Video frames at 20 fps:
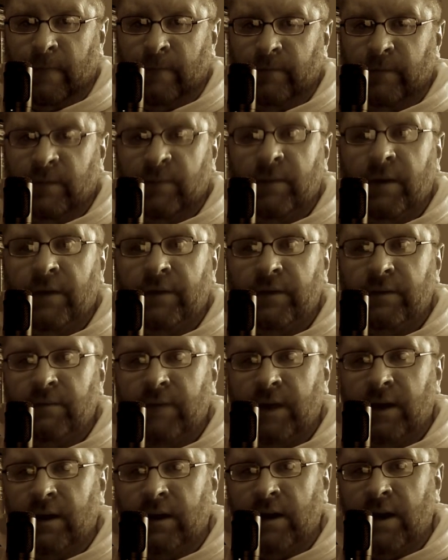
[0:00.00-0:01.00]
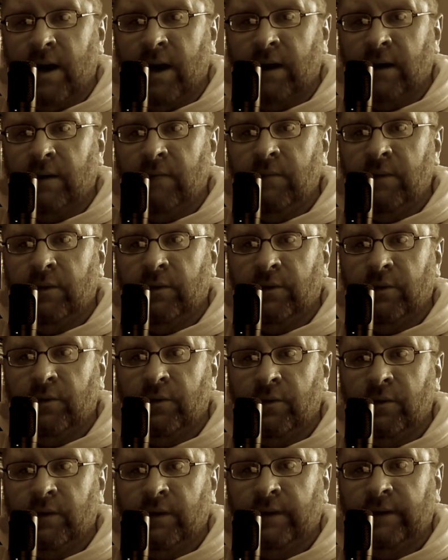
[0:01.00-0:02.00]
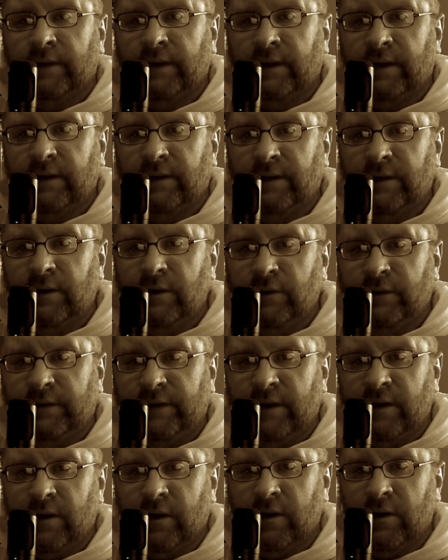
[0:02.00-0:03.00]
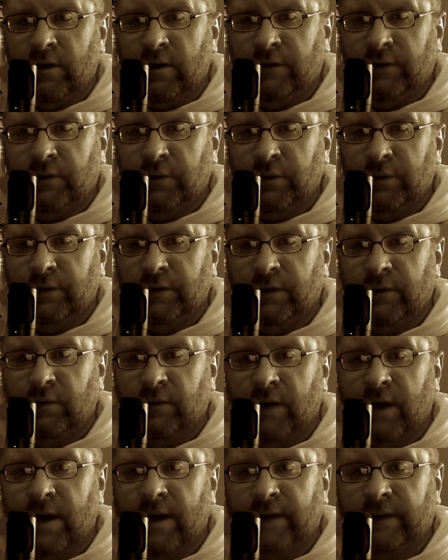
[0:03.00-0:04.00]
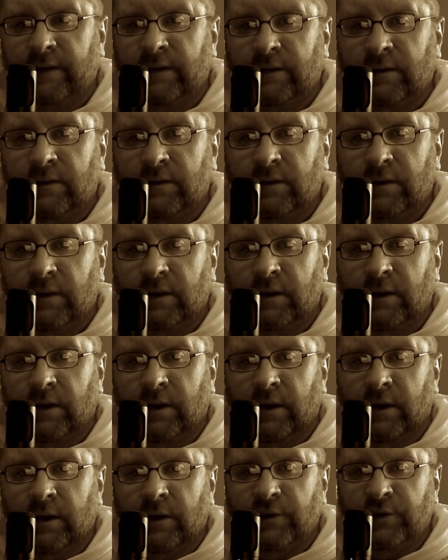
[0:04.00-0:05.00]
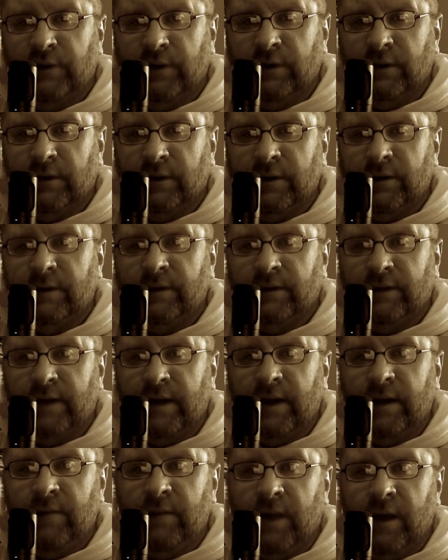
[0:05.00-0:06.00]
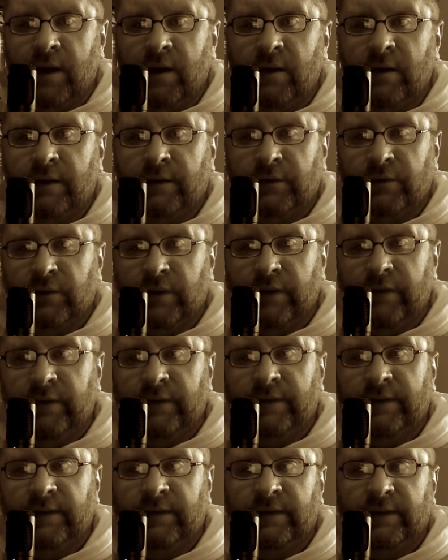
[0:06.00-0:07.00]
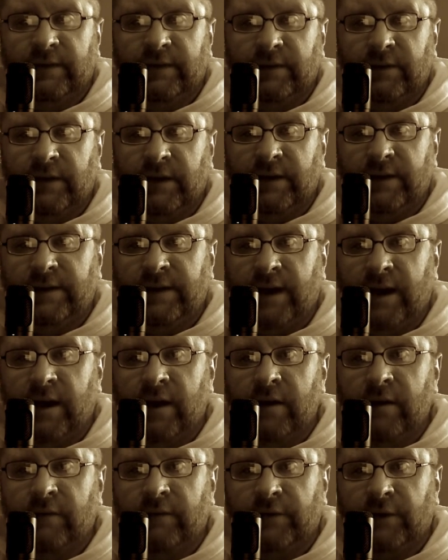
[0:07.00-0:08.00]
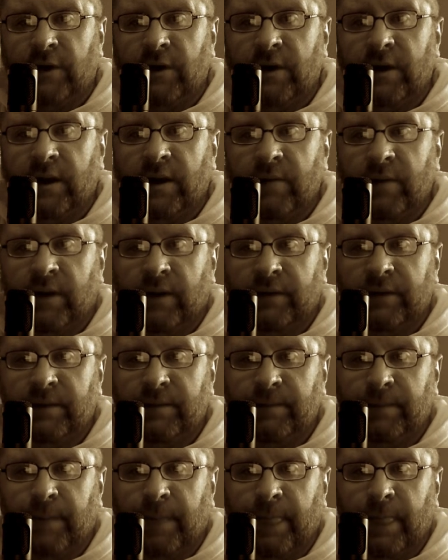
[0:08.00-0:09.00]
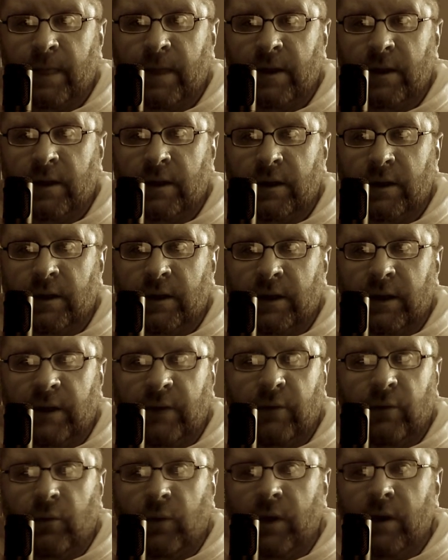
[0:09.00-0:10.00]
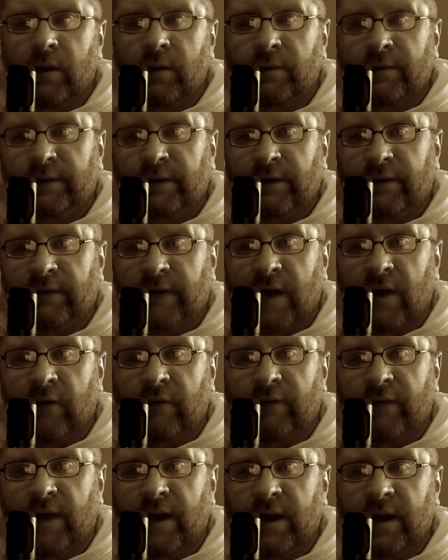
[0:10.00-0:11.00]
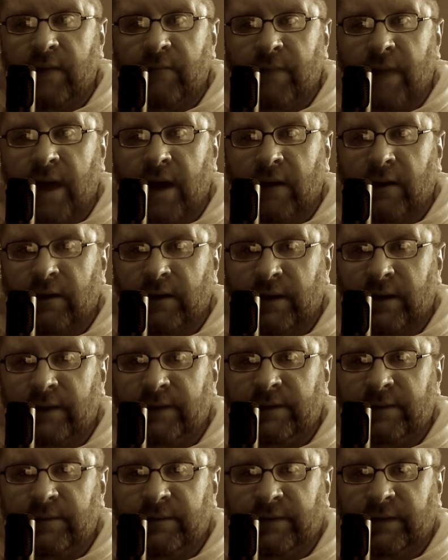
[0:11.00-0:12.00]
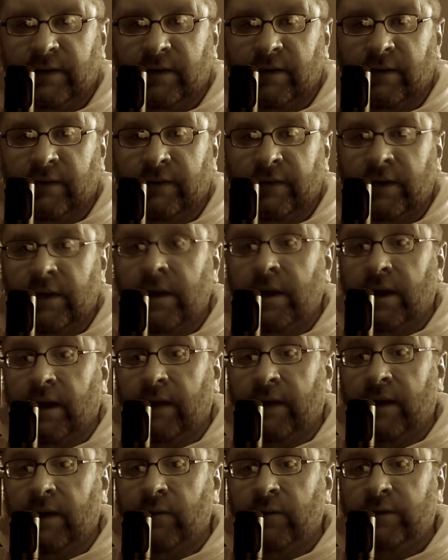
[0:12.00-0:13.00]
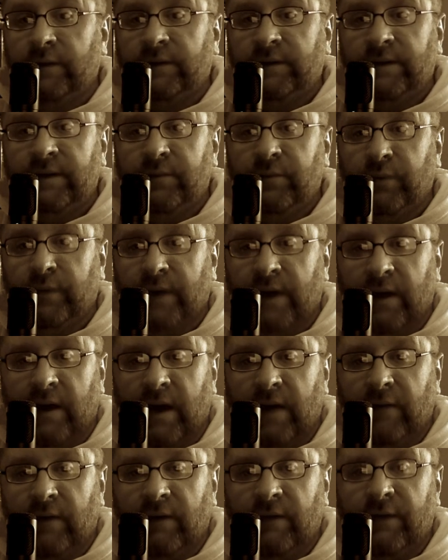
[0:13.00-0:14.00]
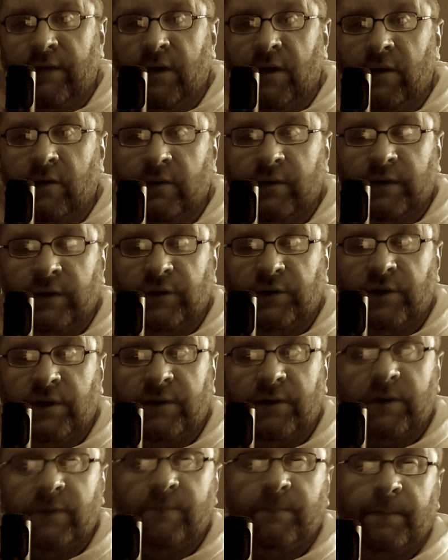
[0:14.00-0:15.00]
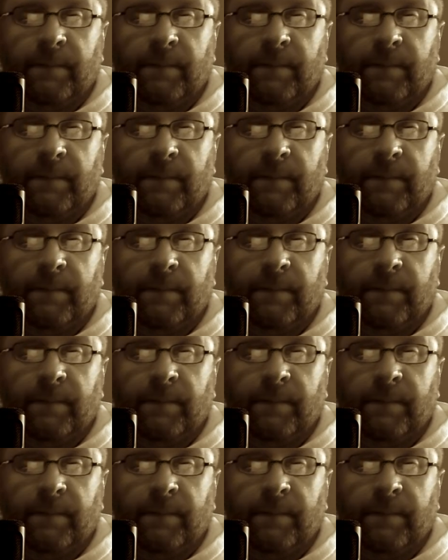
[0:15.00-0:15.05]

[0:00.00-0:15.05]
The mother made a non-committal noise and continued staring off toward the horizon. She had learned to let him air his grievances until he had tired of talking about them. He would wear himself out fighting a battle against himself, and they would sleep without having fought with each other.